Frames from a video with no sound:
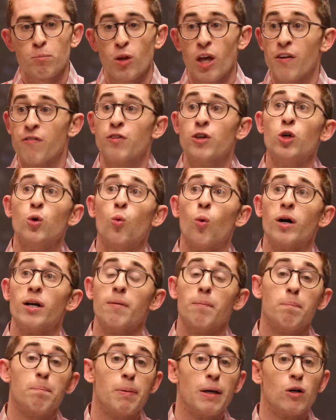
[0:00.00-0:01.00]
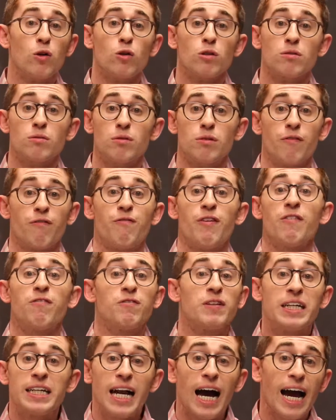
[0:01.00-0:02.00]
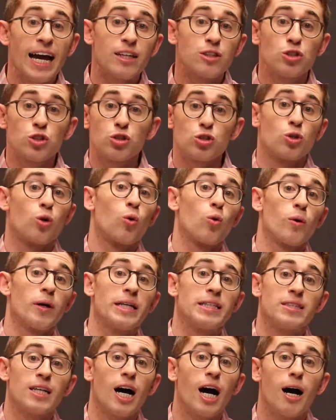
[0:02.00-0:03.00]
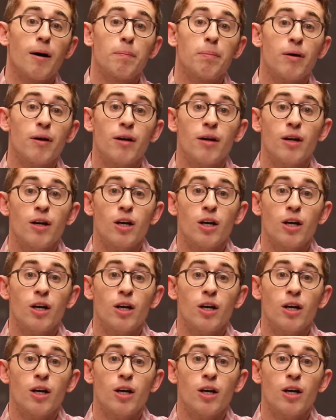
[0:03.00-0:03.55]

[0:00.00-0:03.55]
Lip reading: If you want to build 59 stories up,